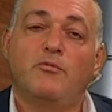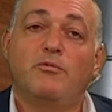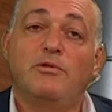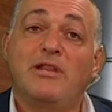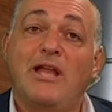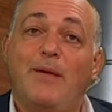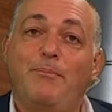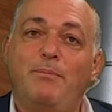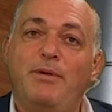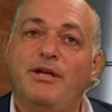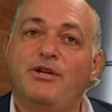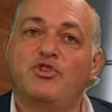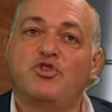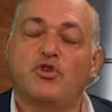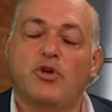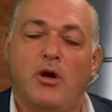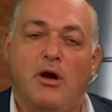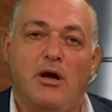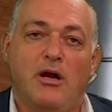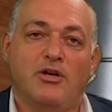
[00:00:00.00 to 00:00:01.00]
Not being
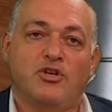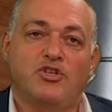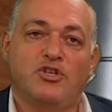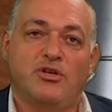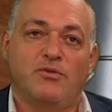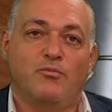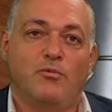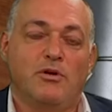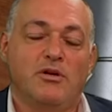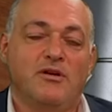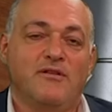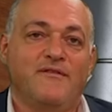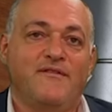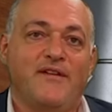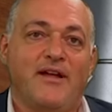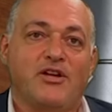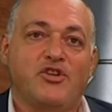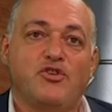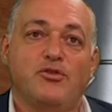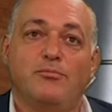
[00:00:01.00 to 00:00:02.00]
charged, it wouldn't
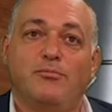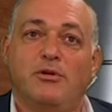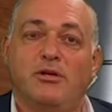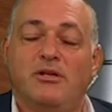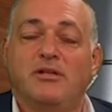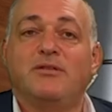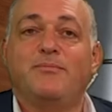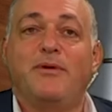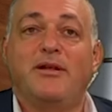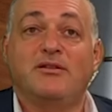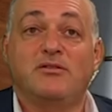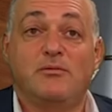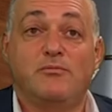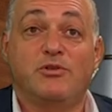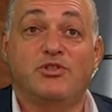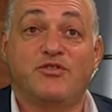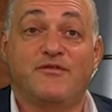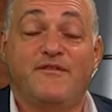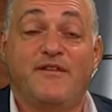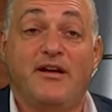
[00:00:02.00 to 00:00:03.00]
affect you, but it depends on
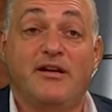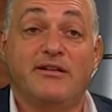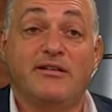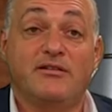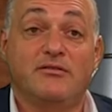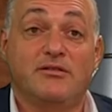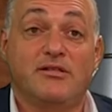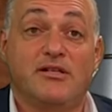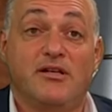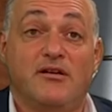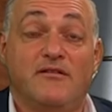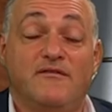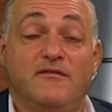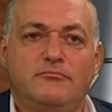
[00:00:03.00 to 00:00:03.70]
what you're found guilty of.